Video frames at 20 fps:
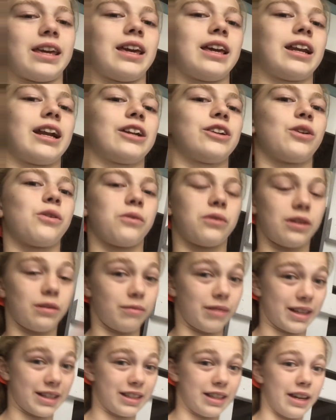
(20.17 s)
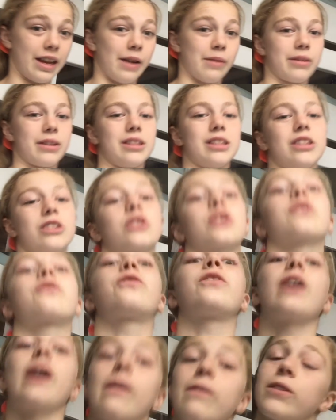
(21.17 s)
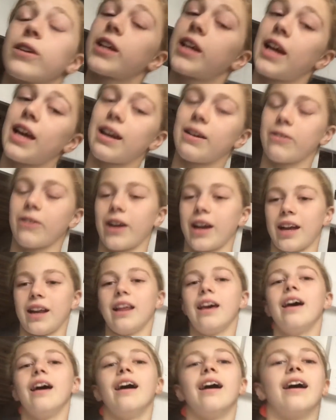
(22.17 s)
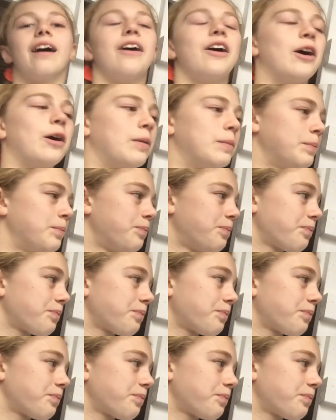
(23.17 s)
and I don't want to mess it up because it took forever to get it right. Um,